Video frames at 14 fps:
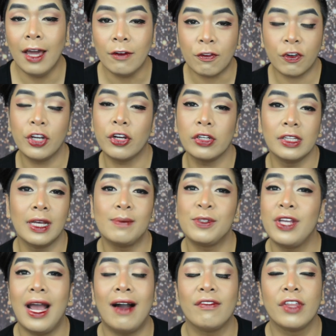And for your lips,
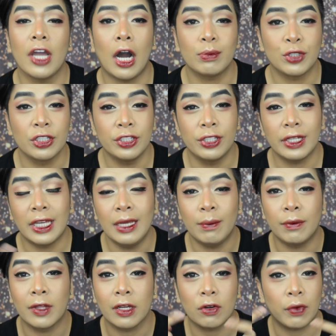you have the option to
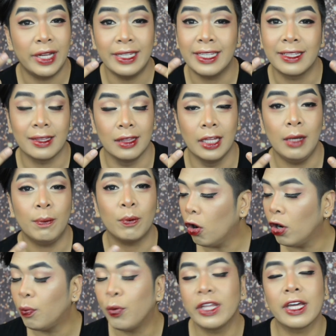keep the gradient lip
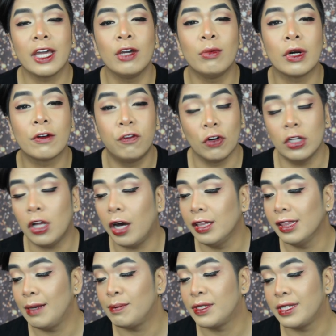or pwede kayo mag full on
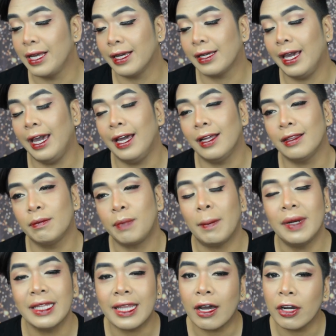lipstick, and
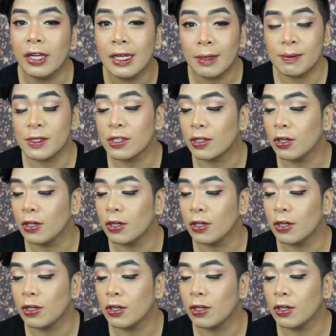papalitan ko yung lips